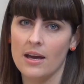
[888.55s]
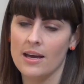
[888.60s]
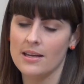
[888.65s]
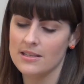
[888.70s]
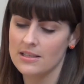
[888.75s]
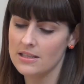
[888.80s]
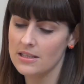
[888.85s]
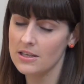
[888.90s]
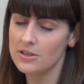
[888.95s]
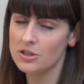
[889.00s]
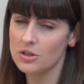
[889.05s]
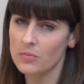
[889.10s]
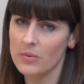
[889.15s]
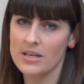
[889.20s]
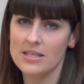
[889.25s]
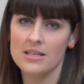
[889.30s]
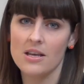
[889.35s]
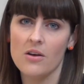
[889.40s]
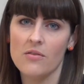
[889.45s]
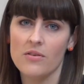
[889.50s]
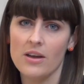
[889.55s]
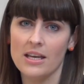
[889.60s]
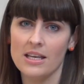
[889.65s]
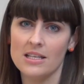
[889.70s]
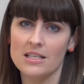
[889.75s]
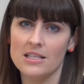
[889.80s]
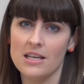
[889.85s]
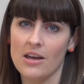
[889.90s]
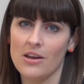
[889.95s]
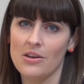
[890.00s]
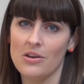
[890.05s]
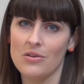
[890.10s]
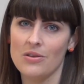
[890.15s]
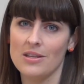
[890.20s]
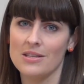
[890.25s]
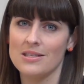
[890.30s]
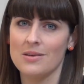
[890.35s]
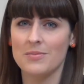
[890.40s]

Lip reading: As a teacher myself, I can tell you that